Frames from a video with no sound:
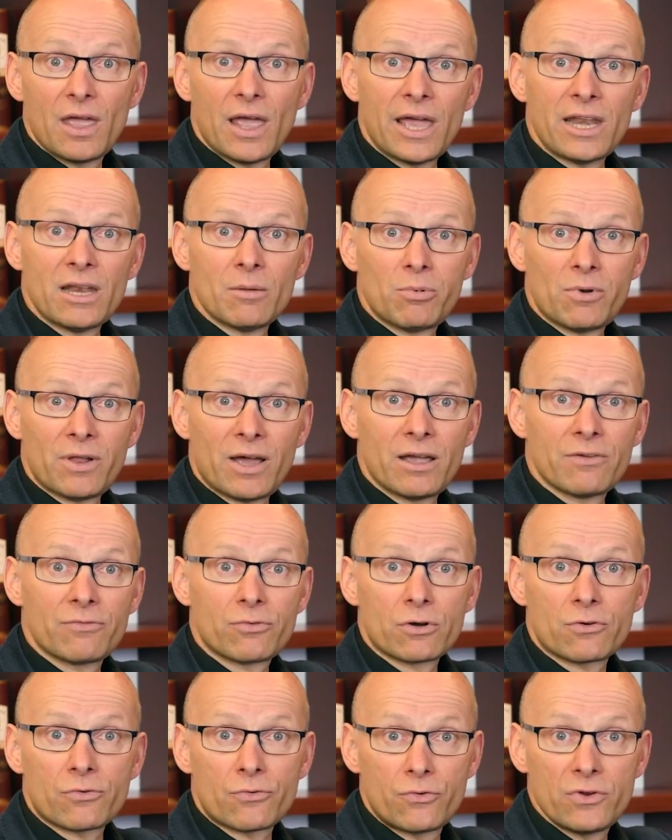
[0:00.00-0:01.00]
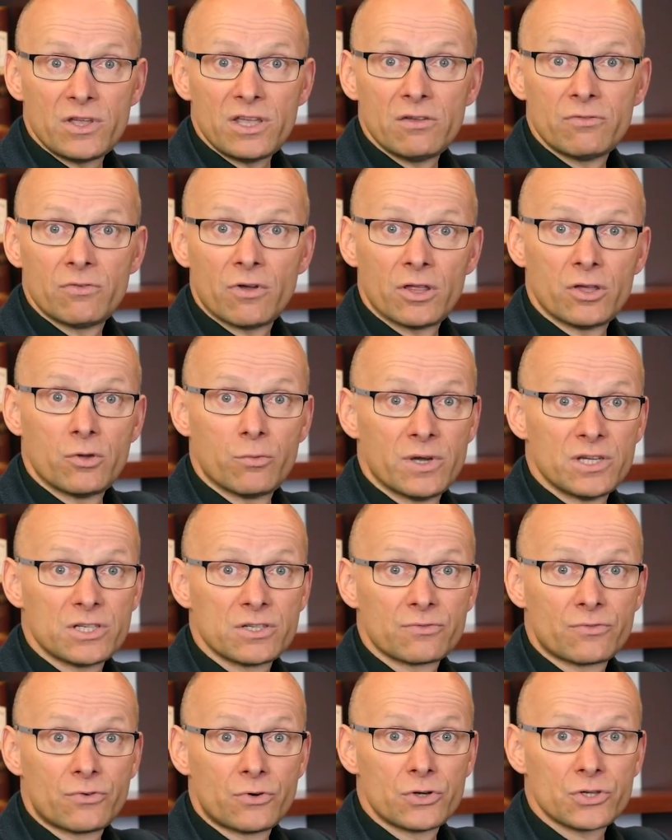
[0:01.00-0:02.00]
and apply for a free
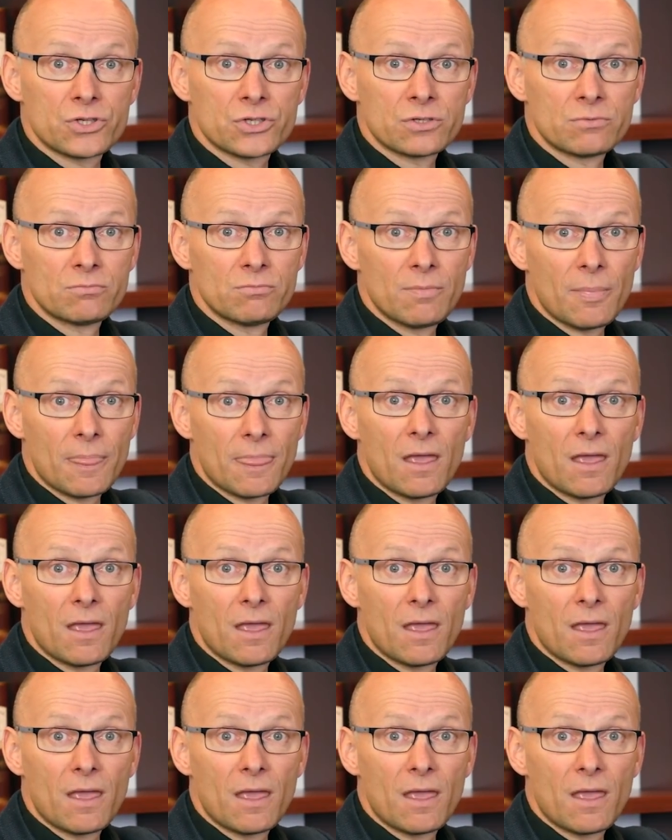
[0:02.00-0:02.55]
evaluation version